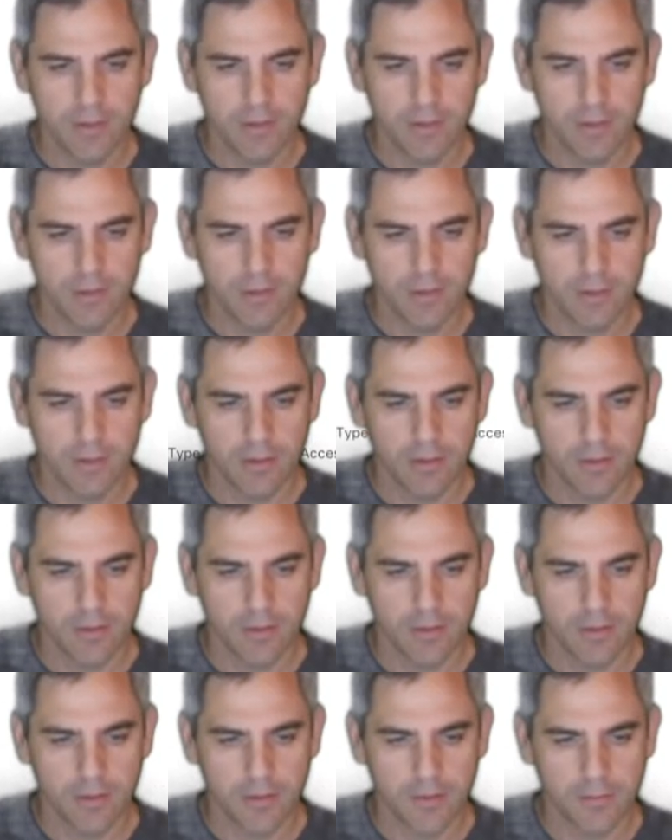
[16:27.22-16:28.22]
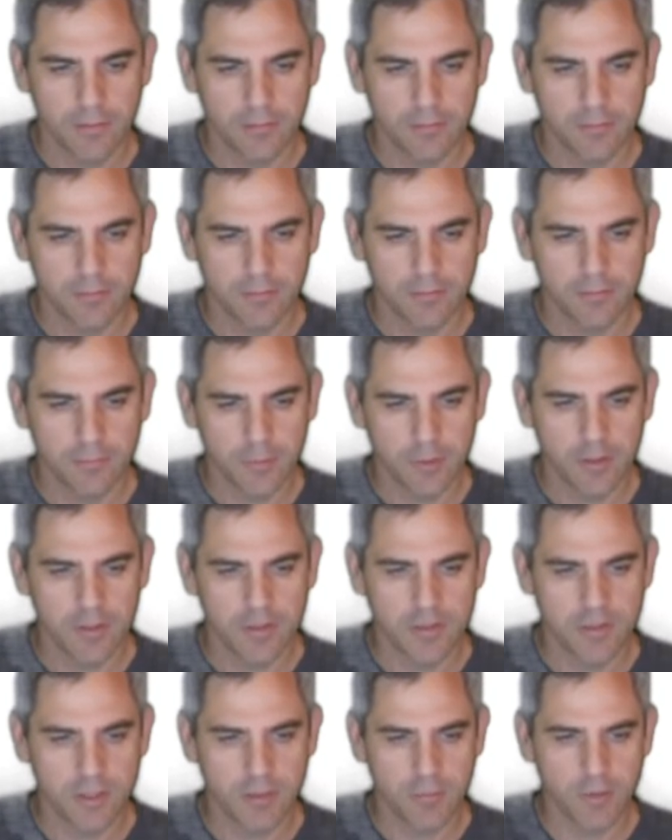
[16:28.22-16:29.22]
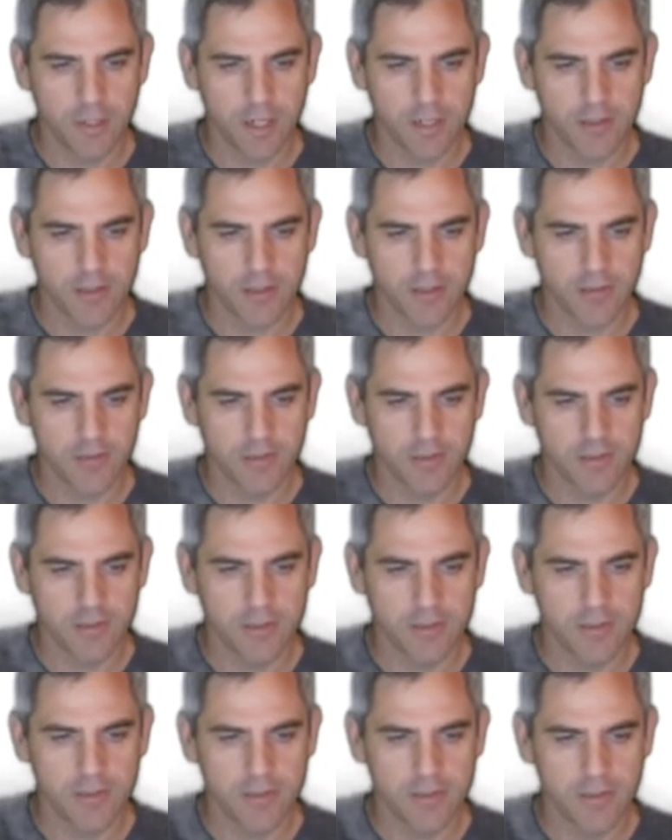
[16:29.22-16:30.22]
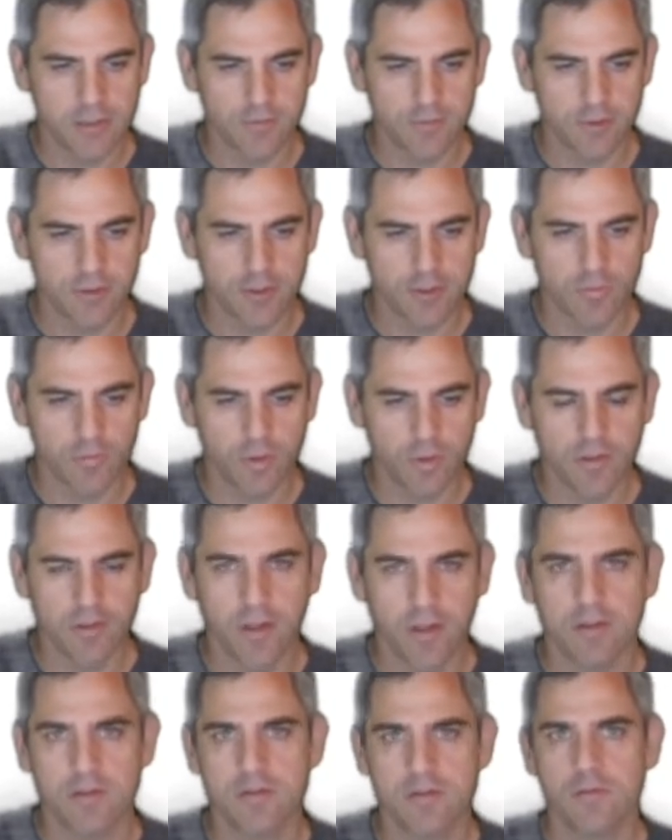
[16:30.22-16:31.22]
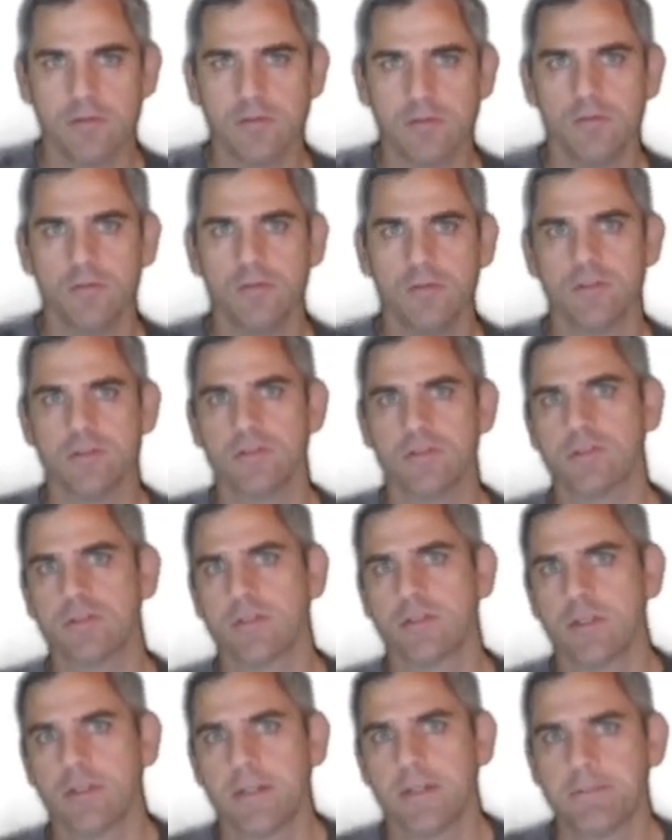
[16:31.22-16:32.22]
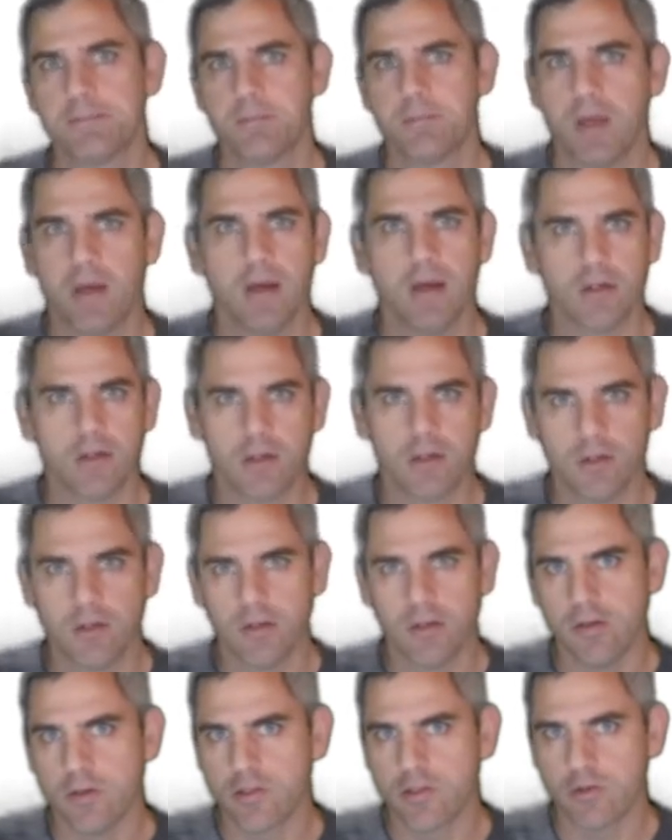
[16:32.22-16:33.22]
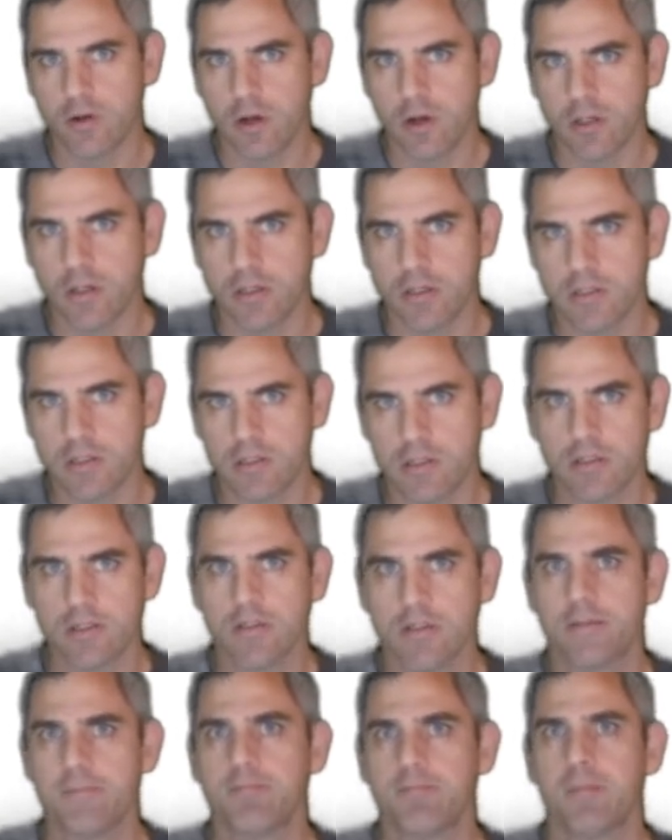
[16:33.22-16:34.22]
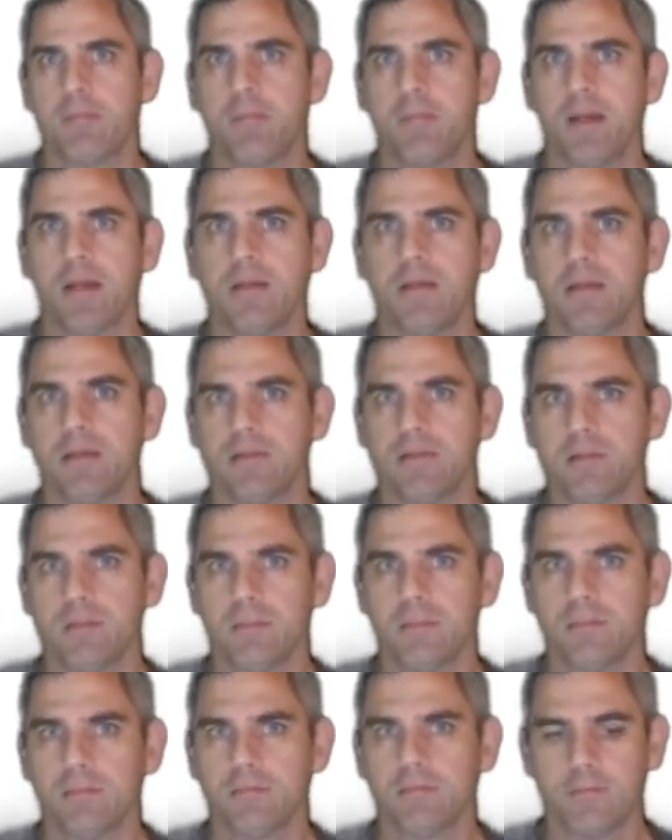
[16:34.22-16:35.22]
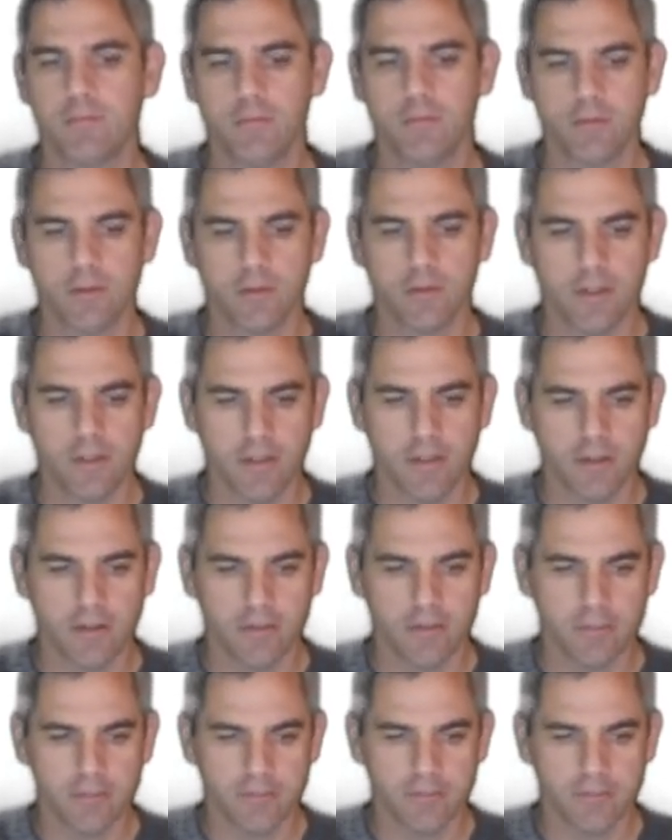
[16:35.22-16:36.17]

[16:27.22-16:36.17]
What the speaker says: You can see we're actually using TLS version 1.2, which is currently the strongest mechanism for